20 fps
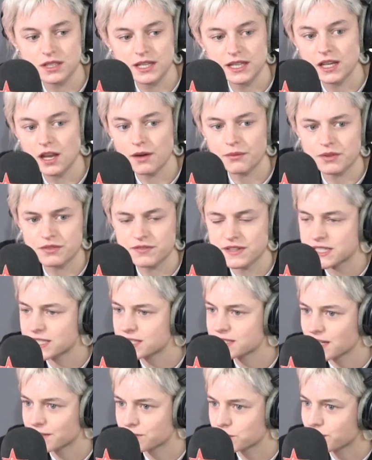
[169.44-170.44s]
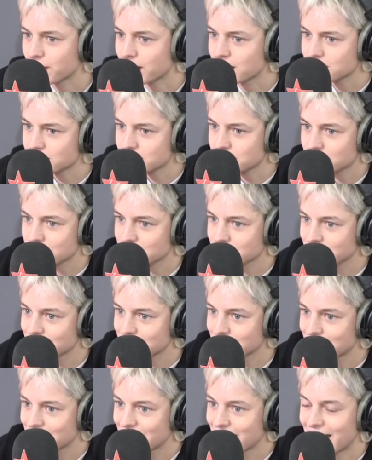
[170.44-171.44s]
in love with Vita Sackville-West.
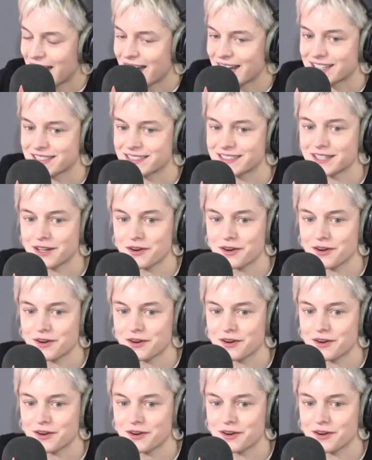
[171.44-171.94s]
And